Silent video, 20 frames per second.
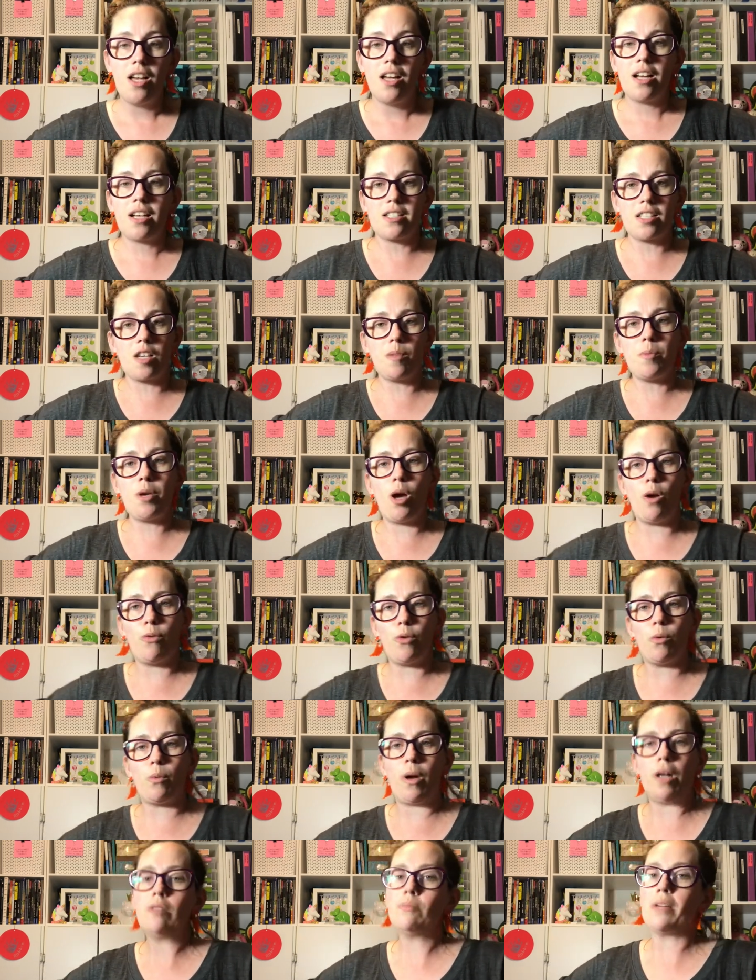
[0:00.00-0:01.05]
Because it can be
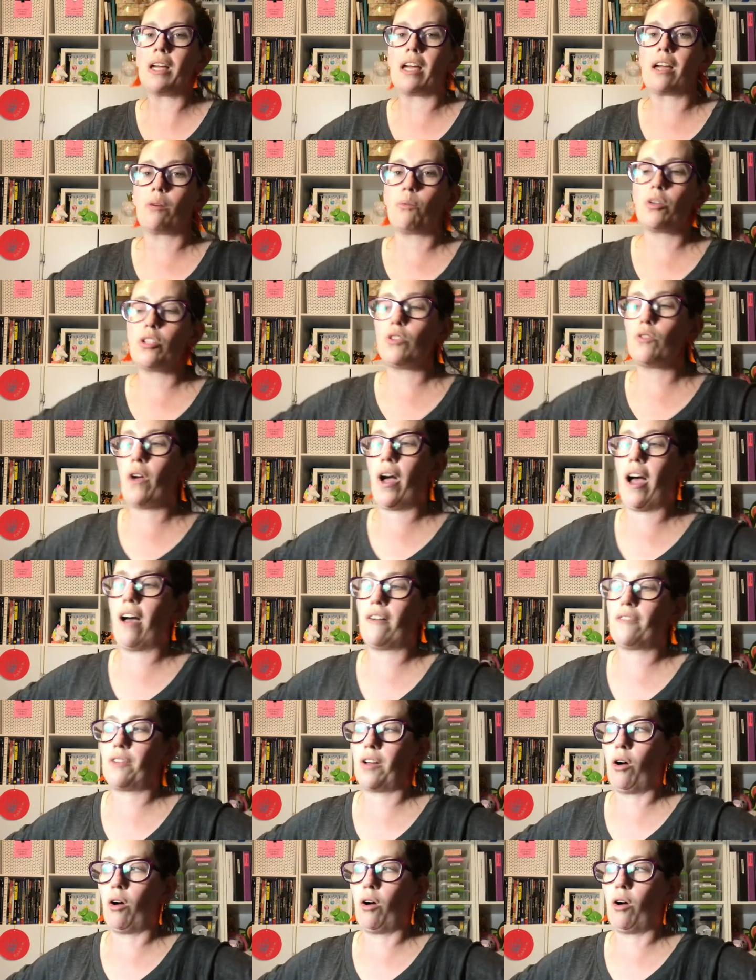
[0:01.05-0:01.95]
overwhelming when you have